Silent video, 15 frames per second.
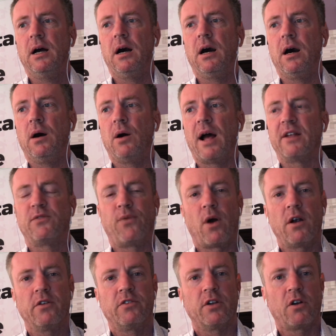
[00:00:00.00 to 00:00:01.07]
Uh, as
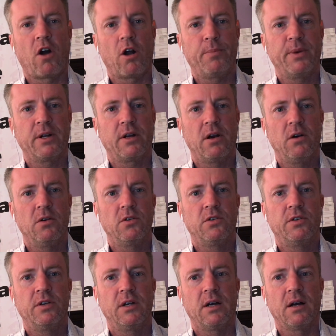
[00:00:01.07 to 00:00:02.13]
far as the carpet
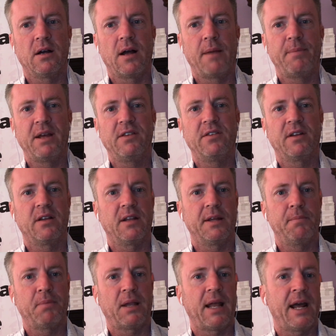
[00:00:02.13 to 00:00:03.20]
goes, uh, I
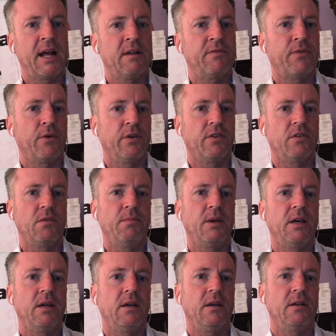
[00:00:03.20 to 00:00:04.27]
basically plan for it to
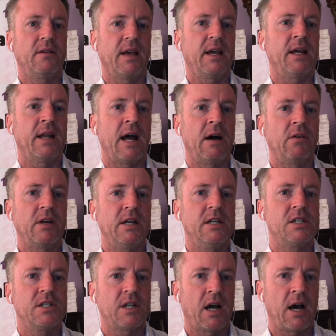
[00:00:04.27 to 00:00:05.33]
be taken out
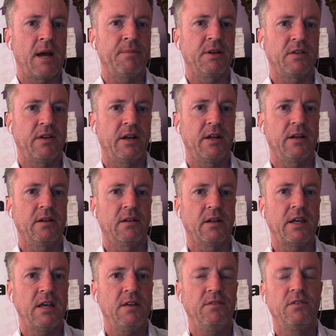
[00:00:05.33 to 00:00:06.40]
each time a tenant
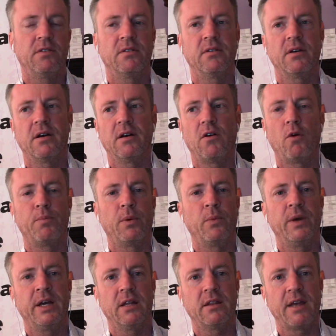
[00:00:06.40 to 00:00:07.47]
leaves, uh, hoping
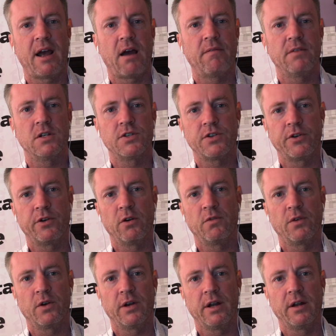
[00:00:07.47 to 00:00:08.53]
we get the average
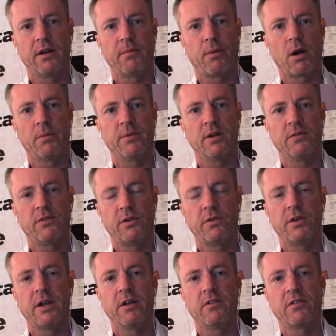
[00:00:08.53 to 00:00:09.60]
turnover in an apartment of two
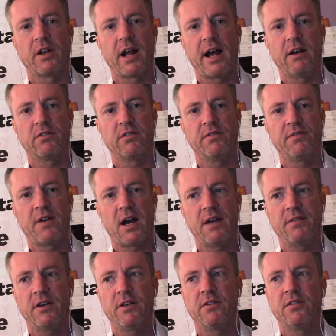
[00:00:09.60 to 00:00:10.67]
years and a house of
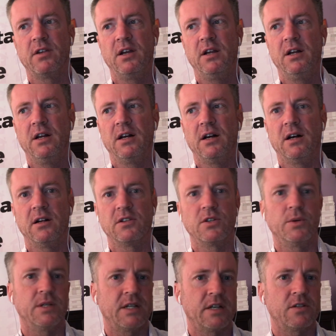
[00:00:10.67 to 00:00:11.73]
five years. Uh,
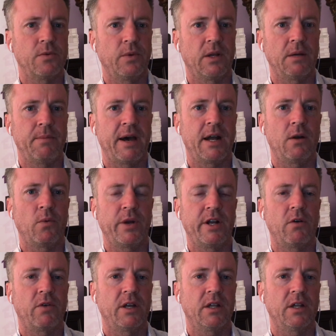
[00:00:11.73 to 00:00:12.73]
so it doesn't really matter. We don't